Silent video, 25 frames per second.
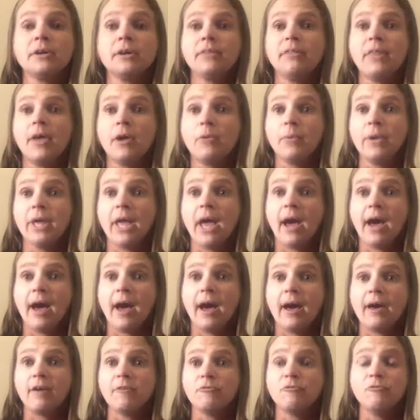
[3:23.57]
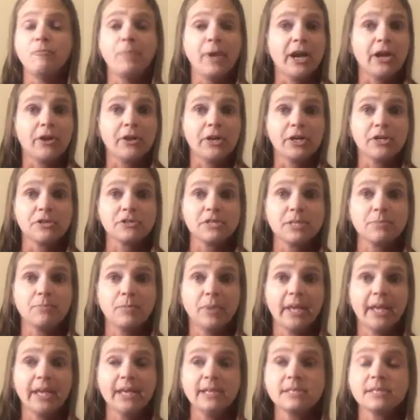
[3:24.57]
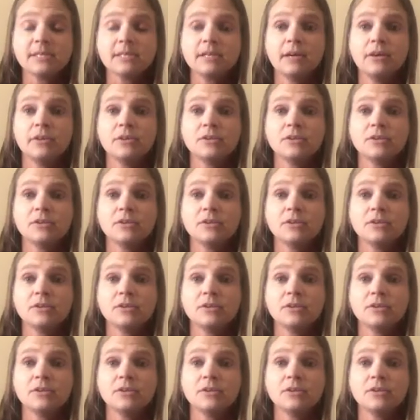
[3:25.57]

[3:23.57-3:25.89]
that we have barriers in place.